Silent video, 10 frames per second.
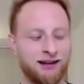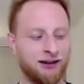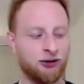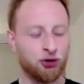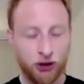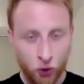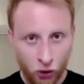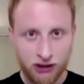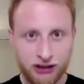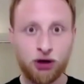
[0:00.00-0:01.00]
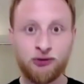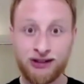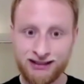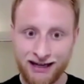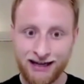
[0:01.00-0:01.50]
So the quality of the
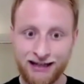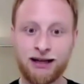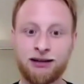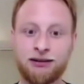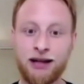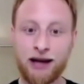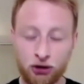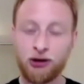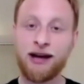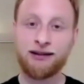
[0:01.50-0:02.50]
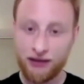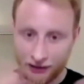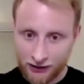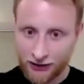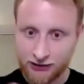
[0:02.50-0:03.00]
data that I collect and
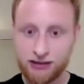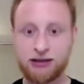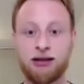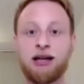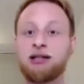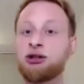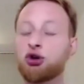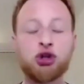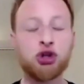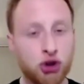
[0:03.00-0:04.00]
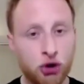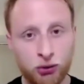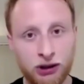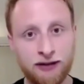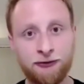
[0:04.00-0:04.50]
analyze is not
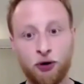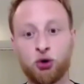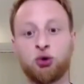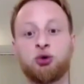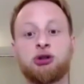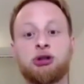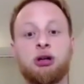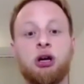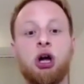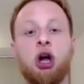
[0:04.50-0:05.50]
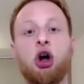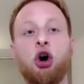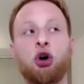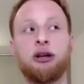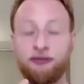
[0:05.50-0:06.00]
solely focused
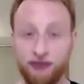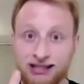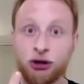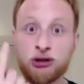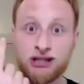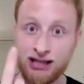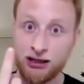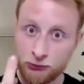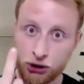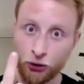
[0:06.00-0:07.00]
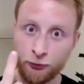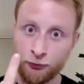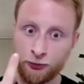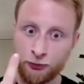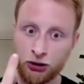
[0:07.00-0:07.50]
on a physical symptom,
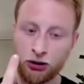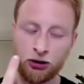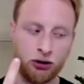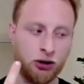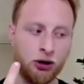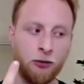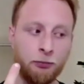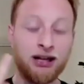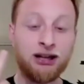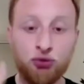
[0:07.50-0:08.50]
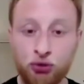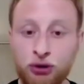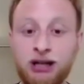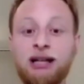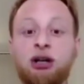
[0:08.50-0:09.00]
but it
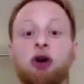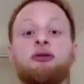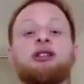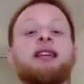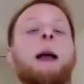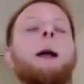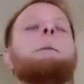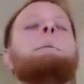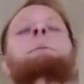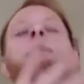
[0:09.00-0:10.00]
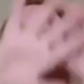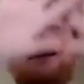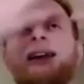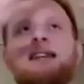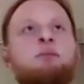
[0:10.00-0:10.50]
really covers
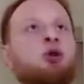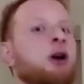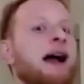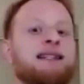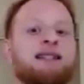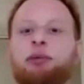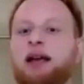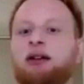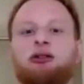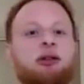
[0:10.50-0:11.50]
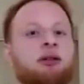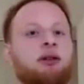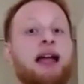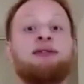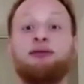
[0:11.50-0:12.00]
many more aspects
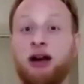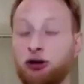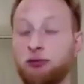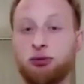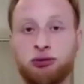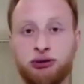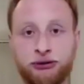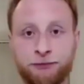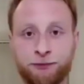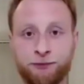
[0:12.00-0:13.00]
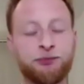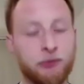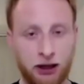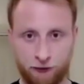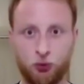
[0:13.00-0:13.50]
and variables,
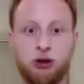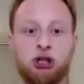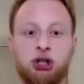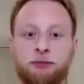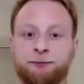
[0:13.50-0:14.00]
if you wish.